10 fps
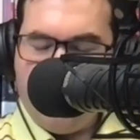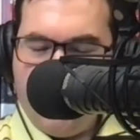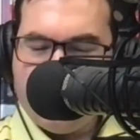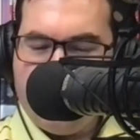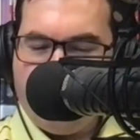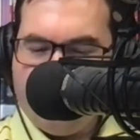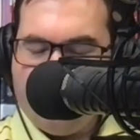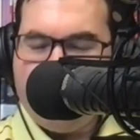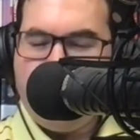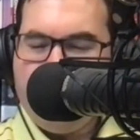as a,
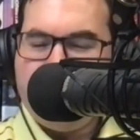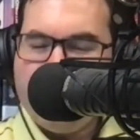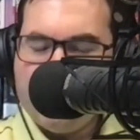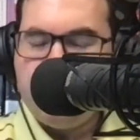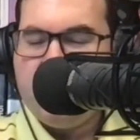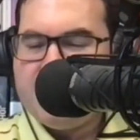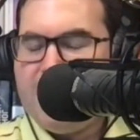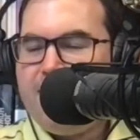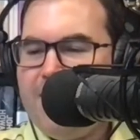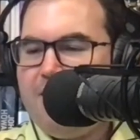though
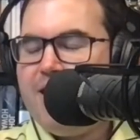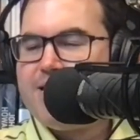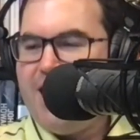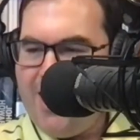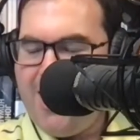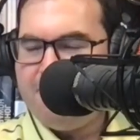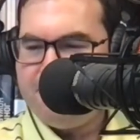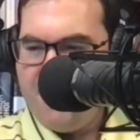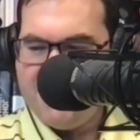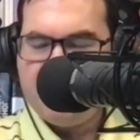conspiracy theories are
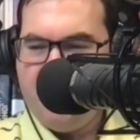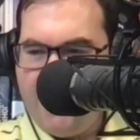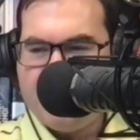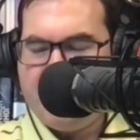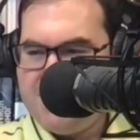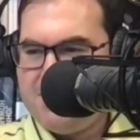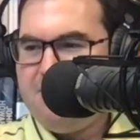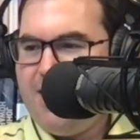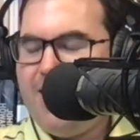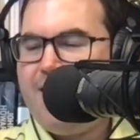free speech, it doesn't
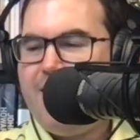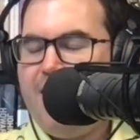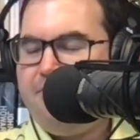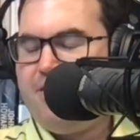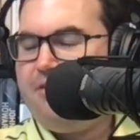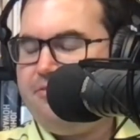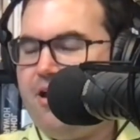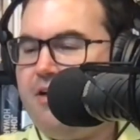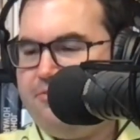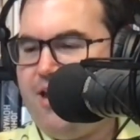matter if they're
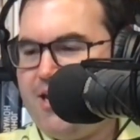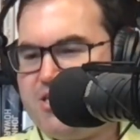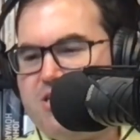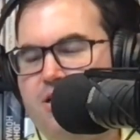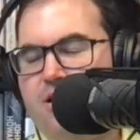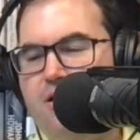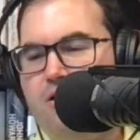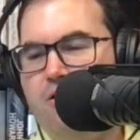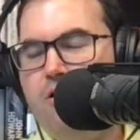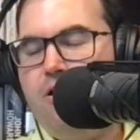far fetched
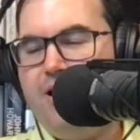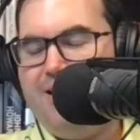or